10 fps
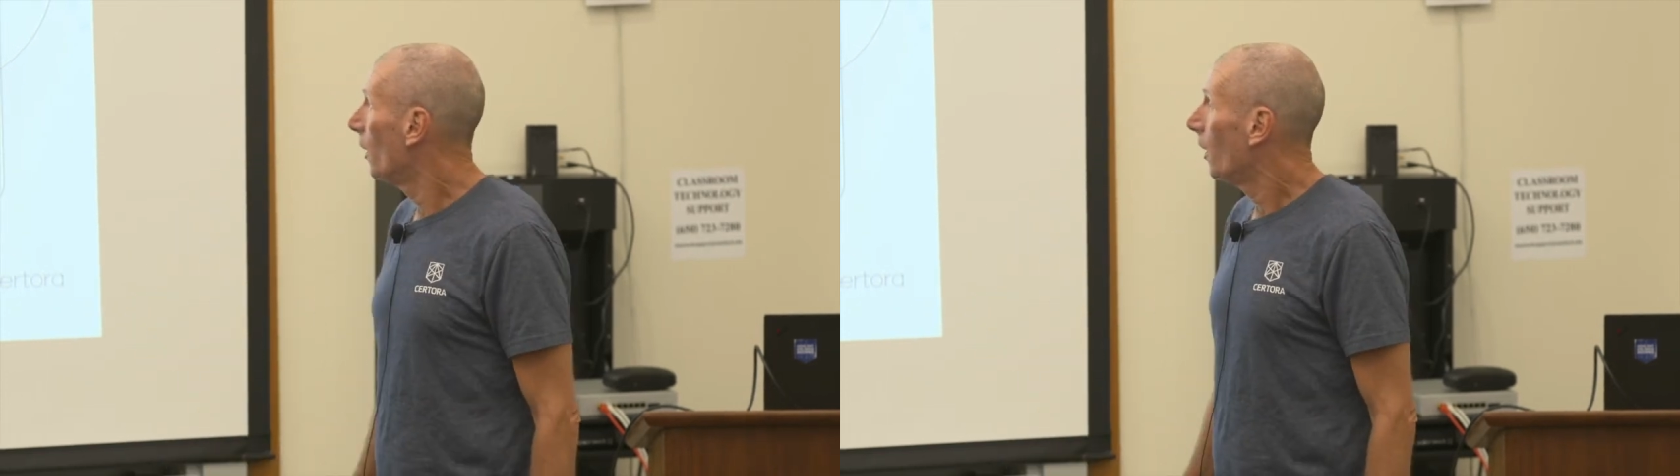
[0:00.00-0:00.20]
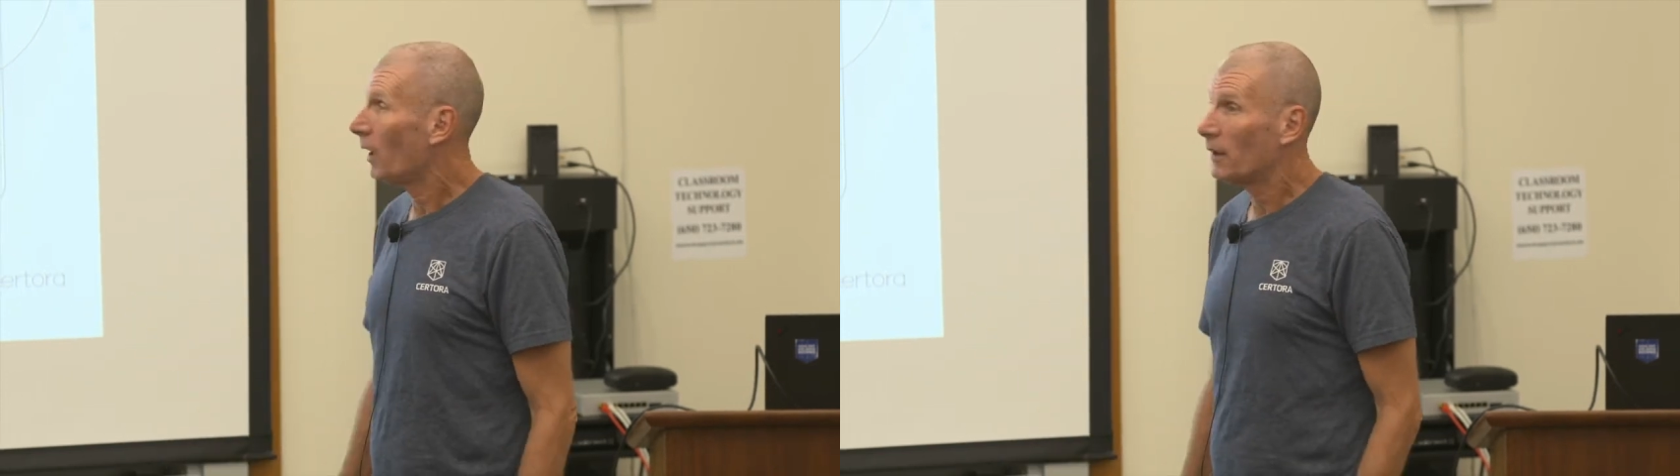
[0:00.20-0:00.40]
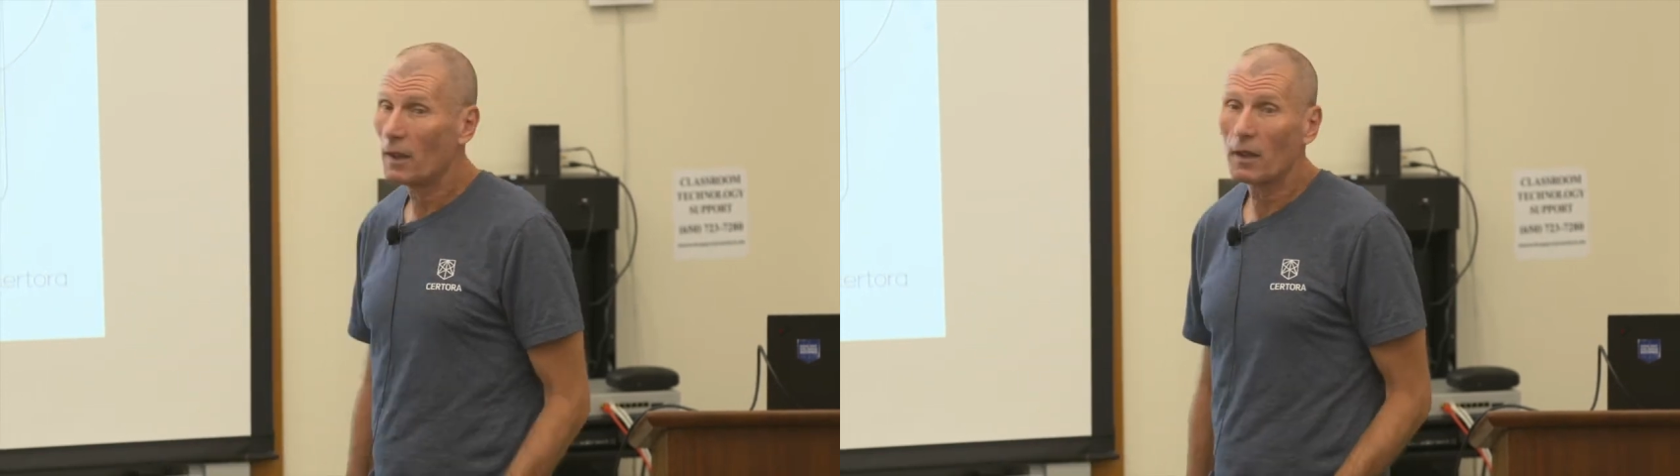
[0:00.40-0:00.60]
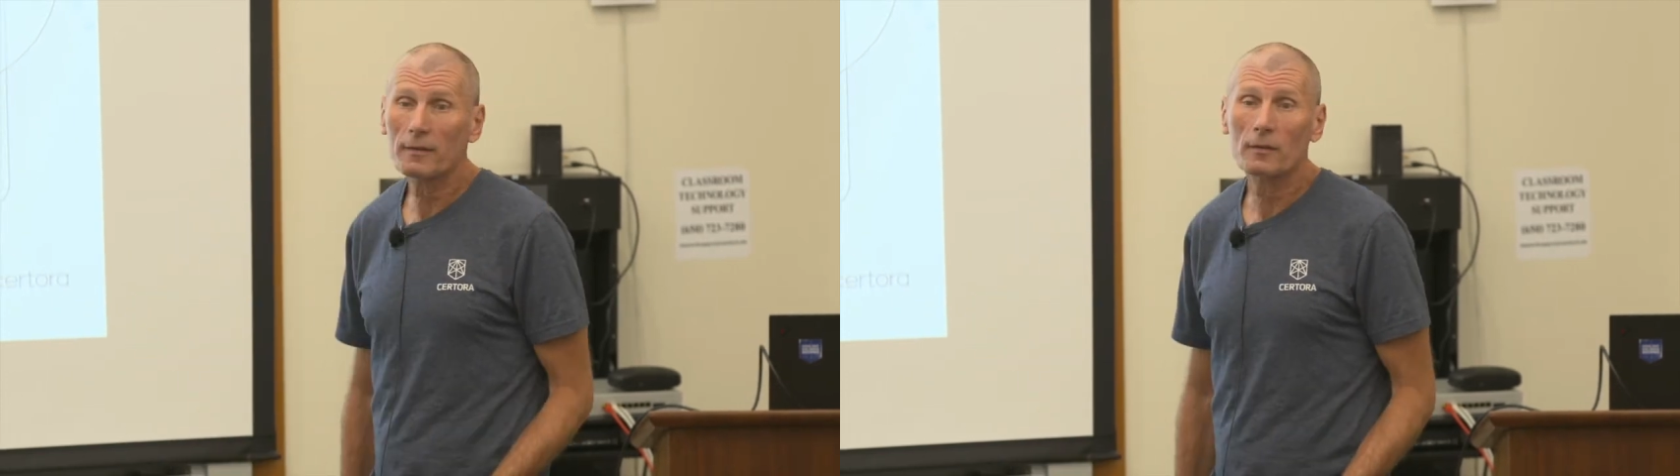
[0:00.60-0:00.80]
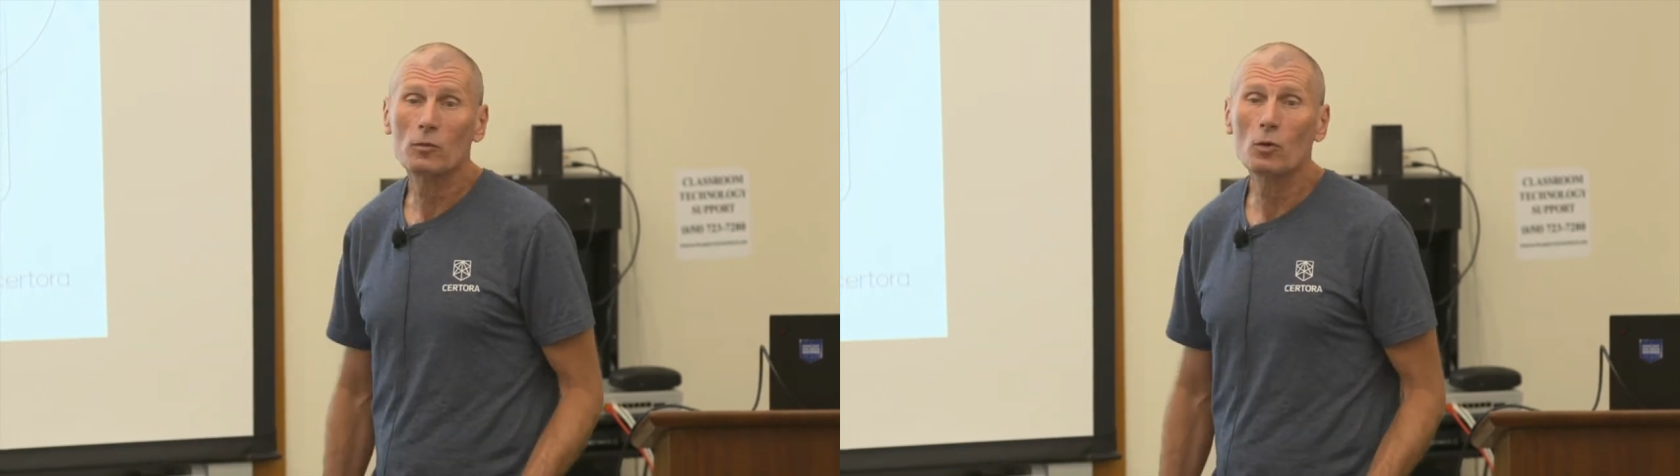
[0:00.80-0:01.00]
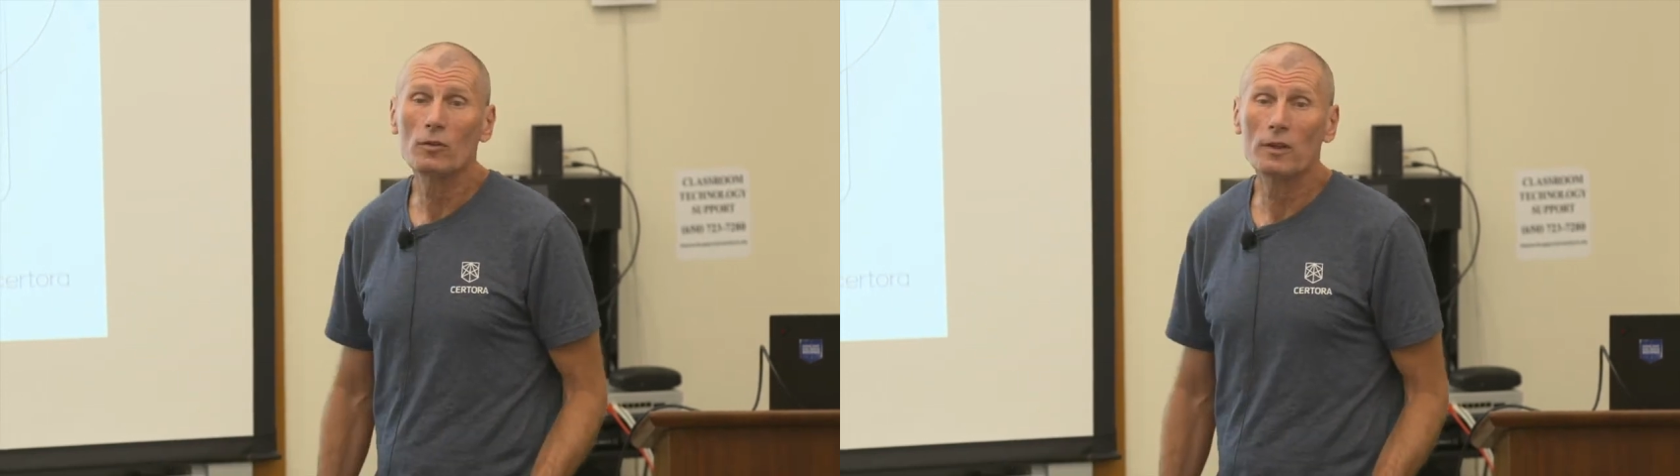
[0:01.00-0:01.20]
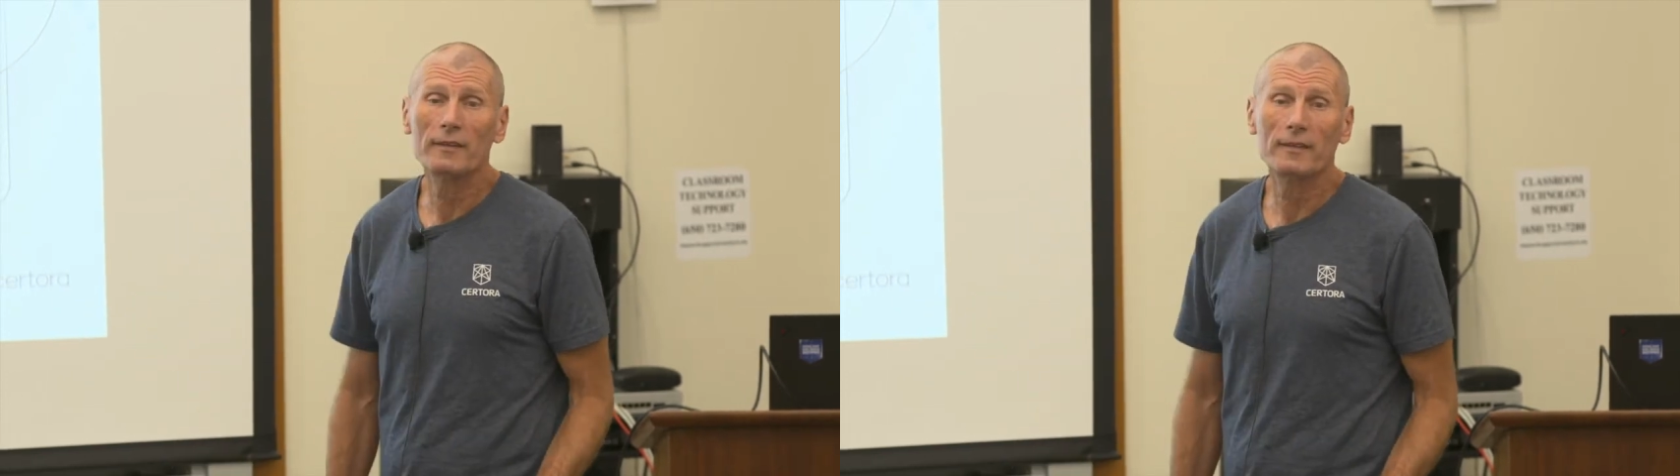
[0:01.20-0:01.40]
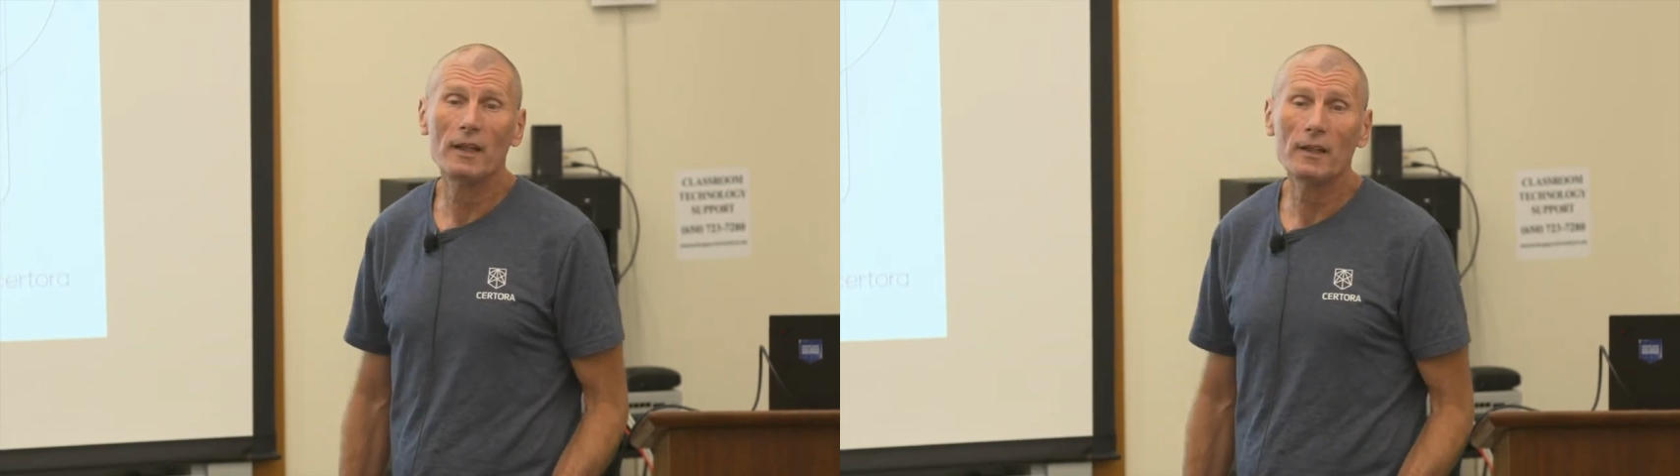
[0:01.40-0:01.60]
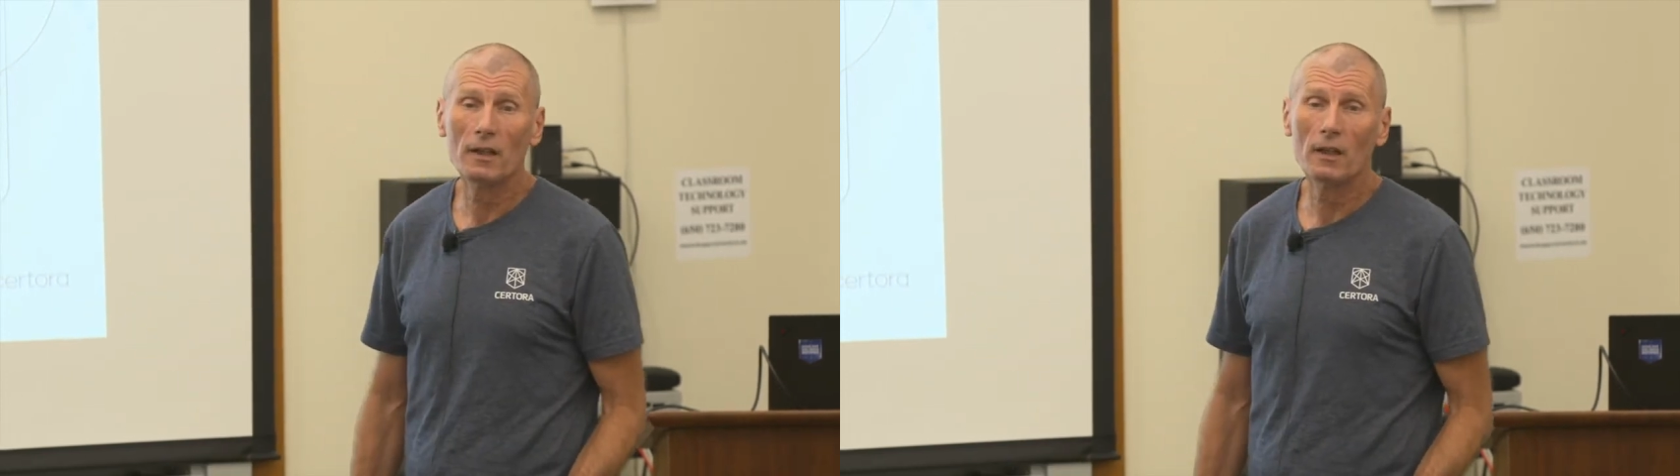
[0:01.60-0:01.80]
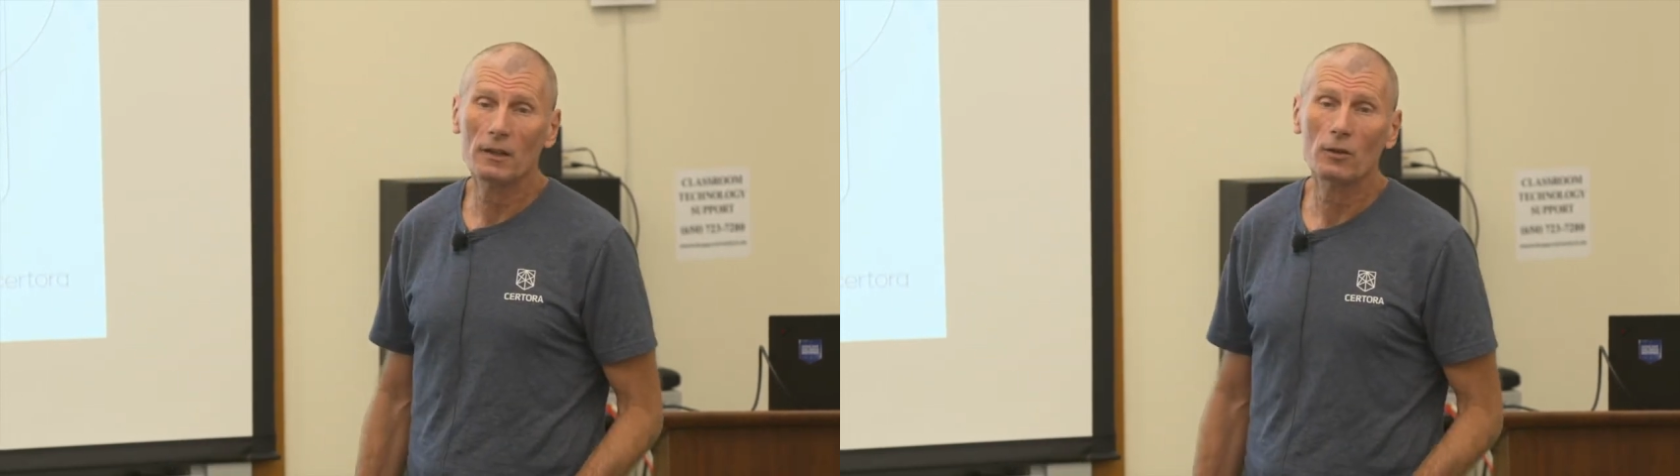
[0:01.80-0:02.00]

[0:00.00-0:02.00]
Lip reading: And there's tools like Certora